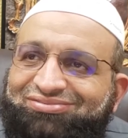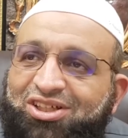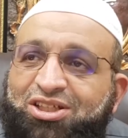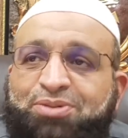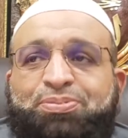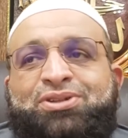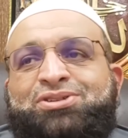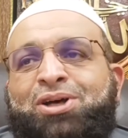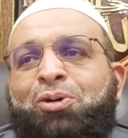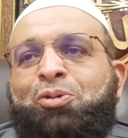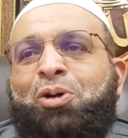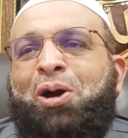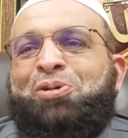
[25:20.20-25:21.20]
It depends
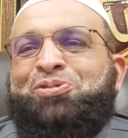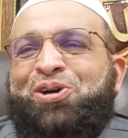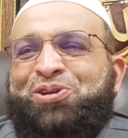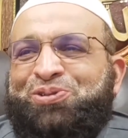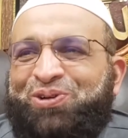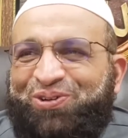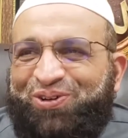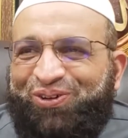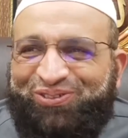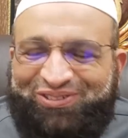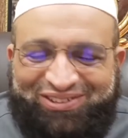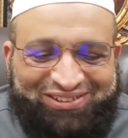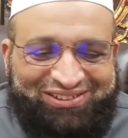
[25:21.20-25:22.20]
how far you want to go,
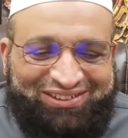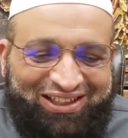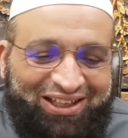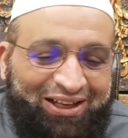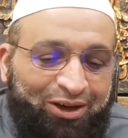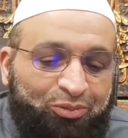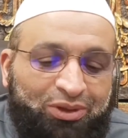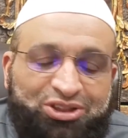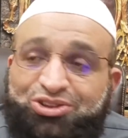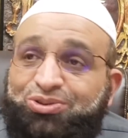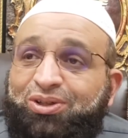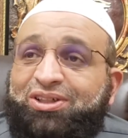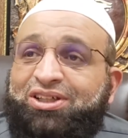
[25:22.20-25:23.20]
and how
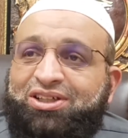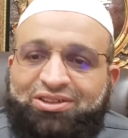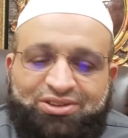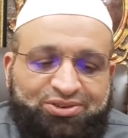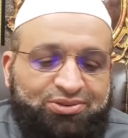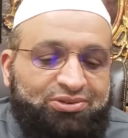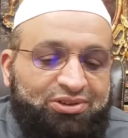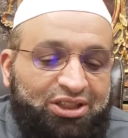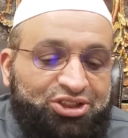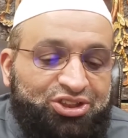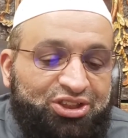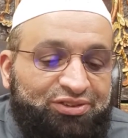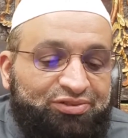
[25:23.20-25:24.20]
much you are eager to
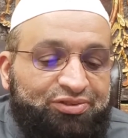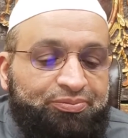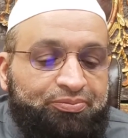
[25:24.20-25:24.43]
achieve.